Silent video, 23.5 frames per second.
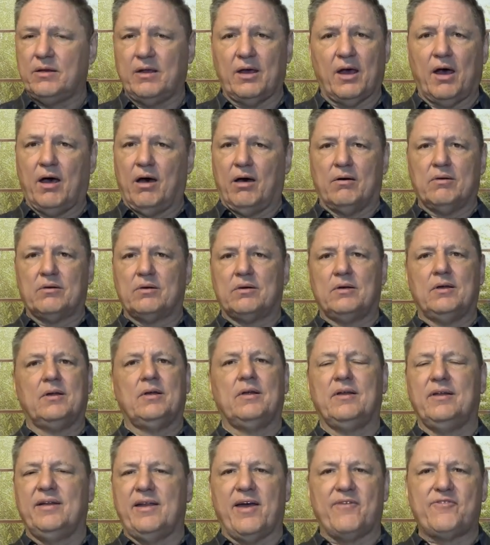No,
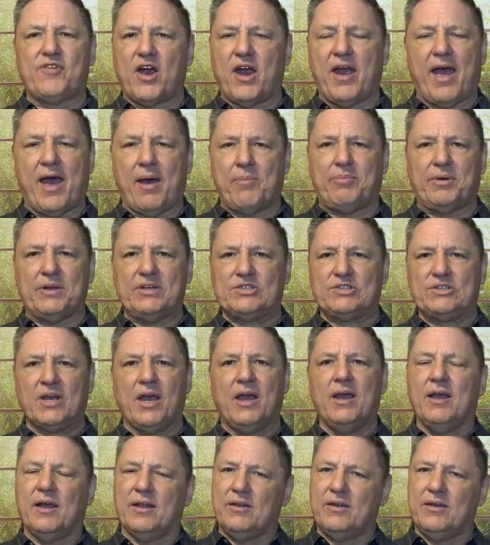never happens.